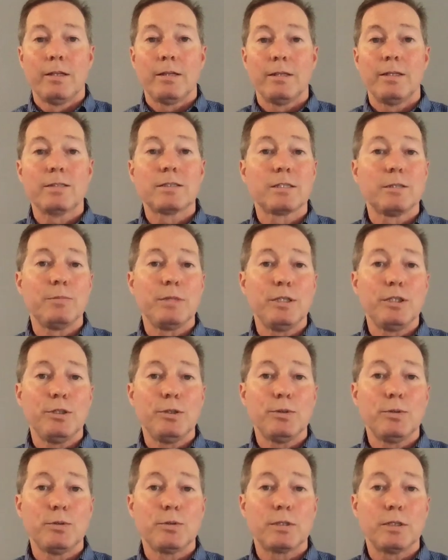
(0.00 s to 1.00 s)
This can be
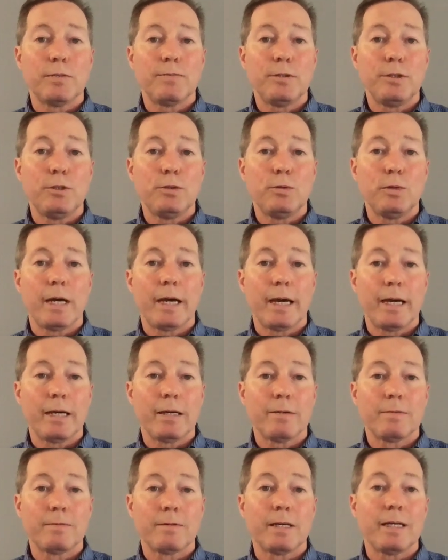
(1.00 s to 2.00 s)
used if you
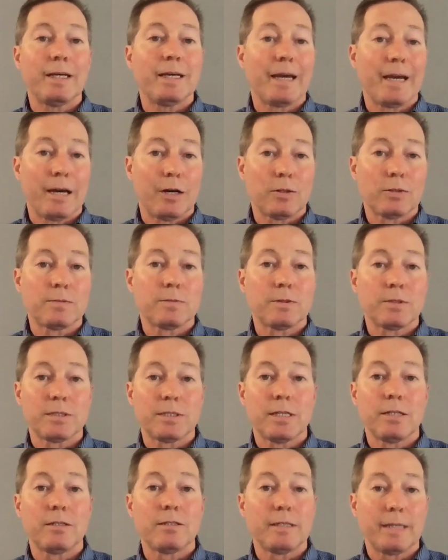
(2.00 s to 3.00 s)
have a house for
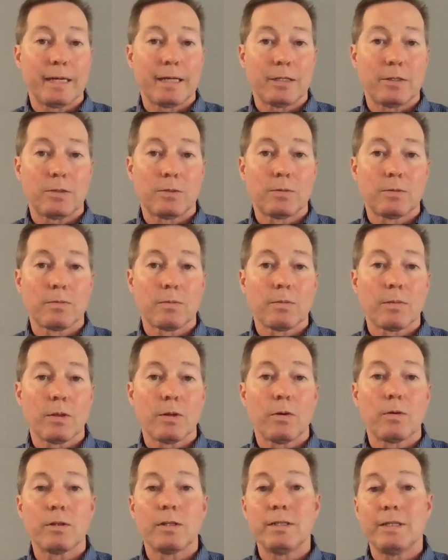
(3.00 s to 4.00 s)
sale now
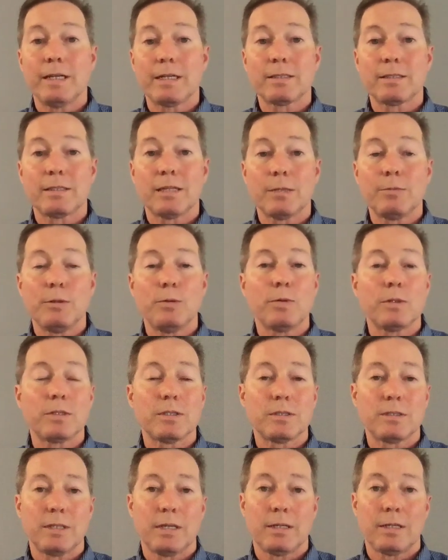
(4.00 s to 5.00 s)
or the next time you want to
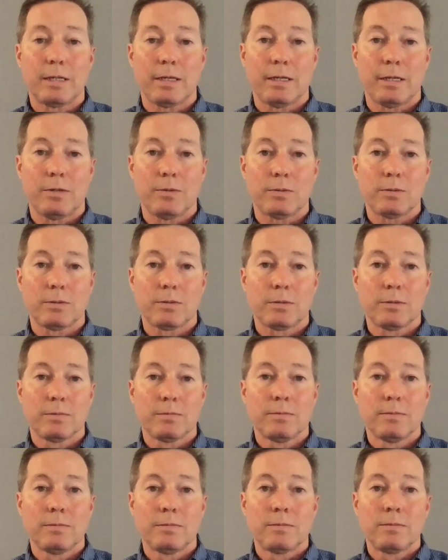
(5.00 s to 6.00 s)
sell a house.
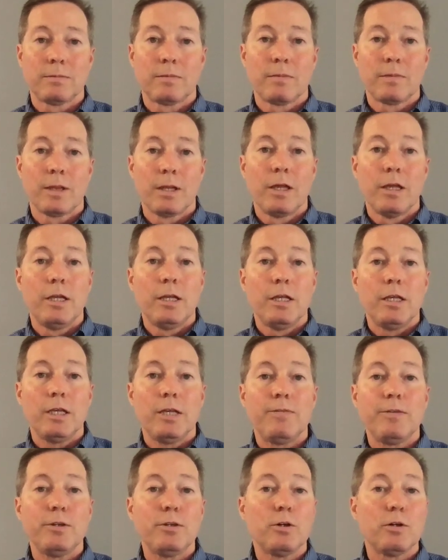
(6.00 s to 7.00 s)

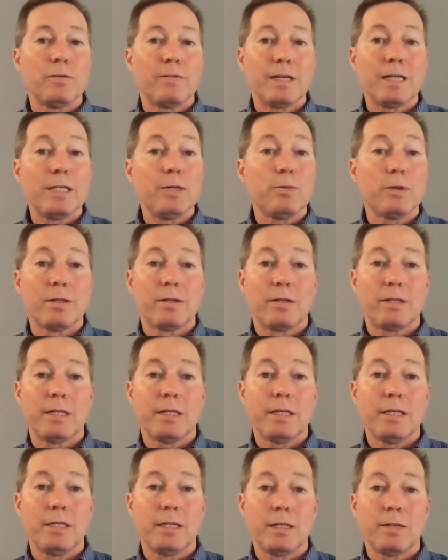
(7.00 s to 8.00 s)
If you know of anyone
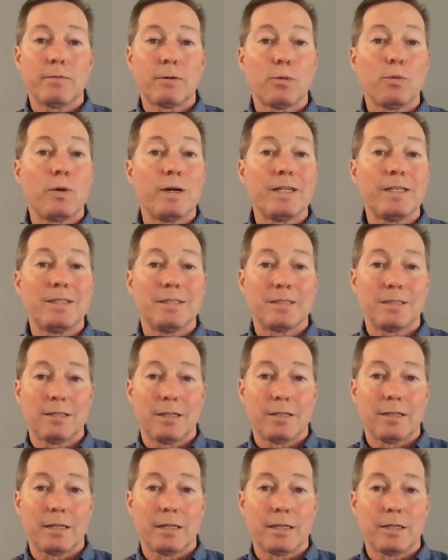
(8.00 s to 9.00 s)
thinking of or wanting to
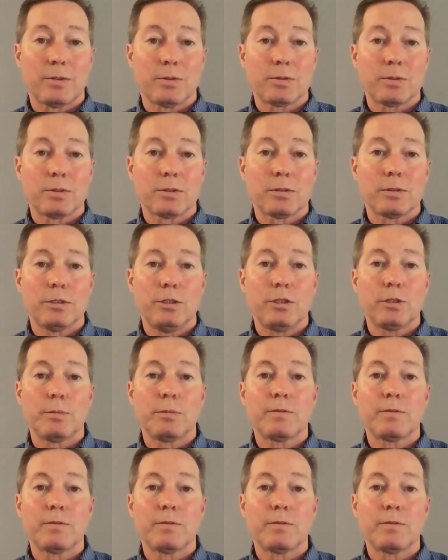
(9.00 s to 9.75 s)
sell a house, you can